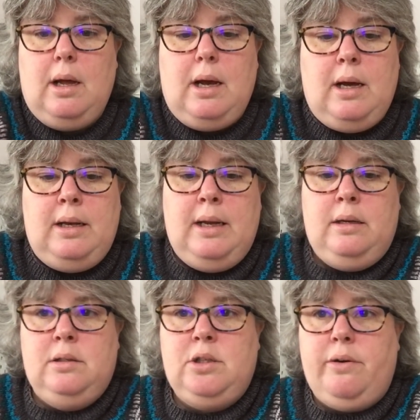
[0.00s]
And
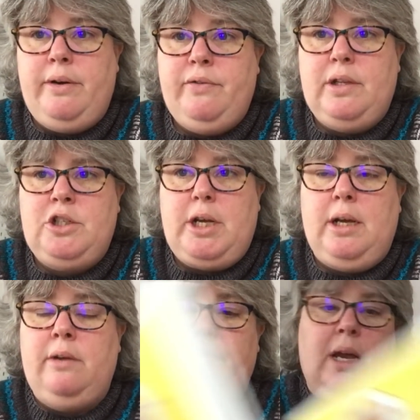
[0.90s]
then, sorry for the
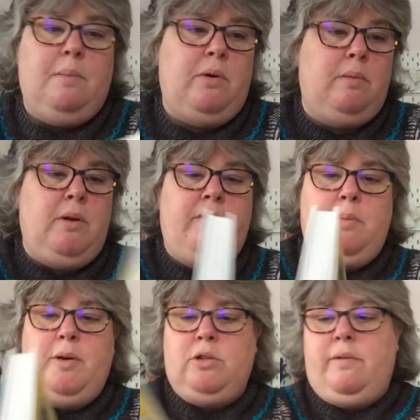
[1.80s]
shaking of the camera, I'm moving the
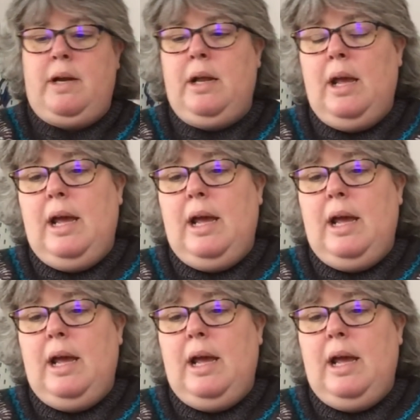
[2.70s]
books around.